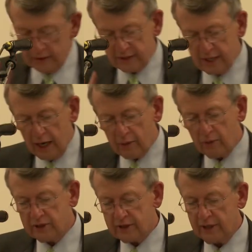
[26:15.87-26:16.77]

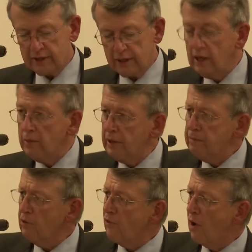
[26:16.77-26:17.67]
Seligman says
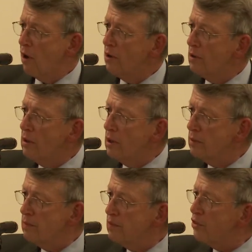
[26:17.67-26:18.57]
people fall
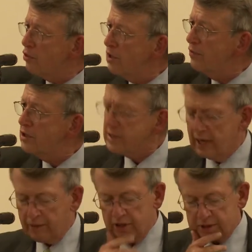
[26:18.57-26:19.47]
three different
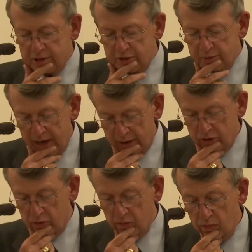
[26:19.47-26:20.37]
segments of the
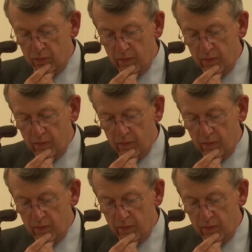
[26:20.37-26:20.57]
spectrum.